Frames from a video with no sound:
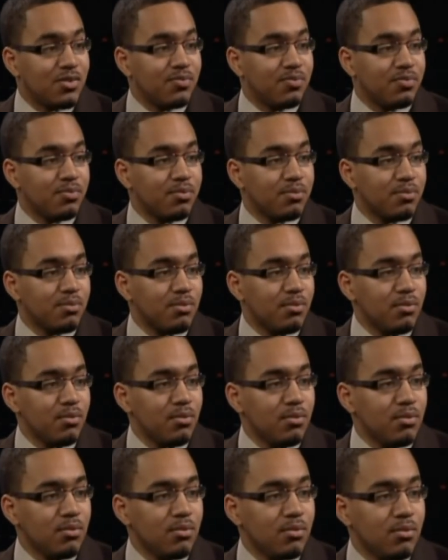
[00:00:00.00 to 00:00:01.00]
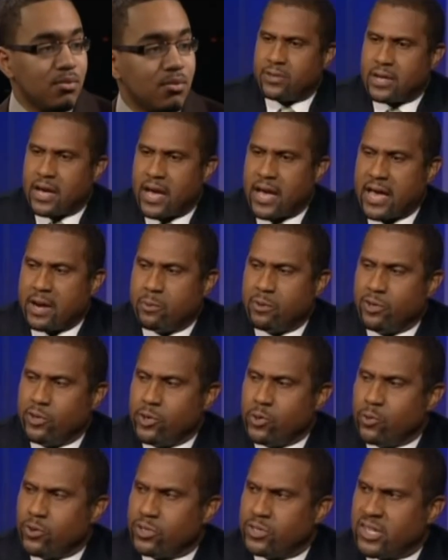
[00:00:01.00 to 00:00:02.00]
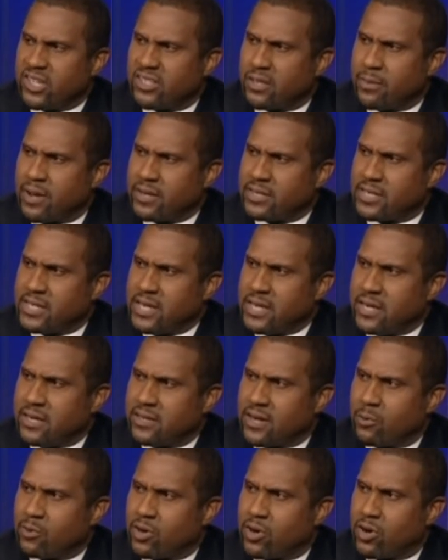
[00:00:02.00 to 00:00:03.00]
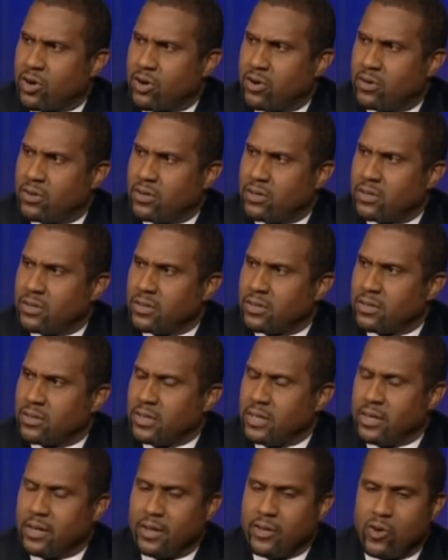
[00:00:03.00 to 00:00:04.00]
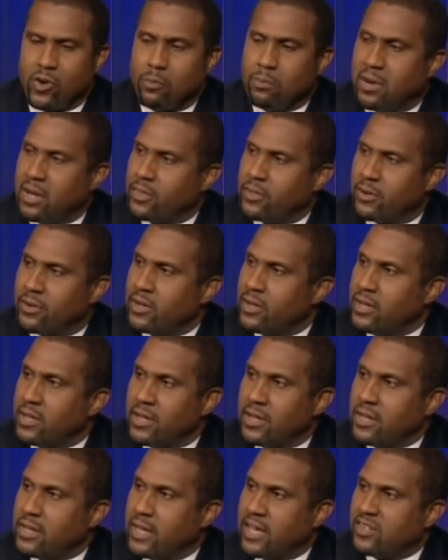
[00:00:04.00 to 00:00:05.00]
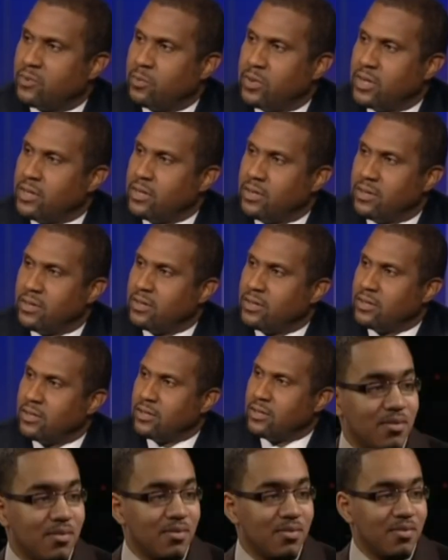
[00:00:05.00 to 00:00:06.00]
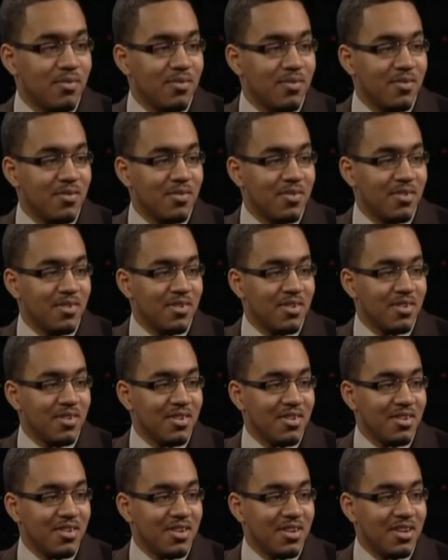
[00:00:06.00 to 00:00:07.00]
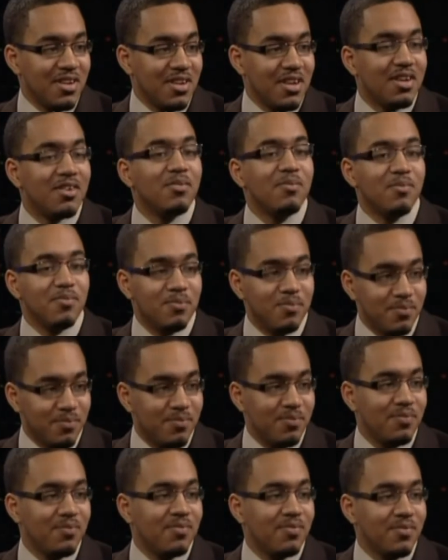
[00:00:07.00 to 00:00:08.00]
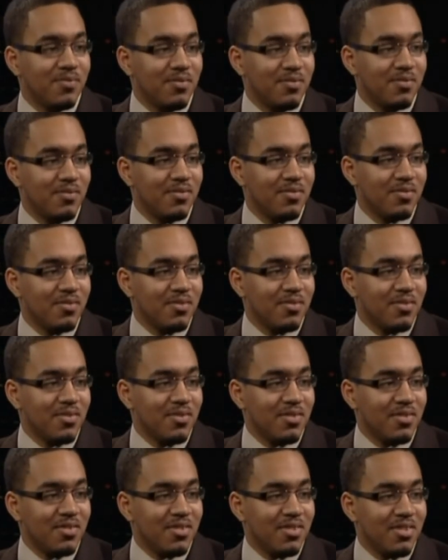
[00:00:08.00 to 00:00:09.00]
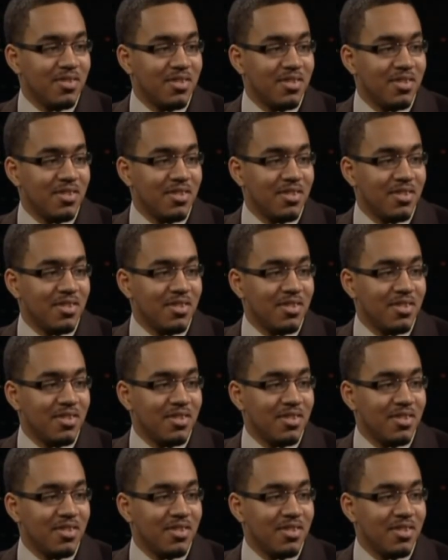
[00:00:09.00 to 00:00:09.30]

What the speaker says: Yeah. Your father died when you were just about 10, as I recall. Yeah, and your mother has been the backbone of making sure that you went to school.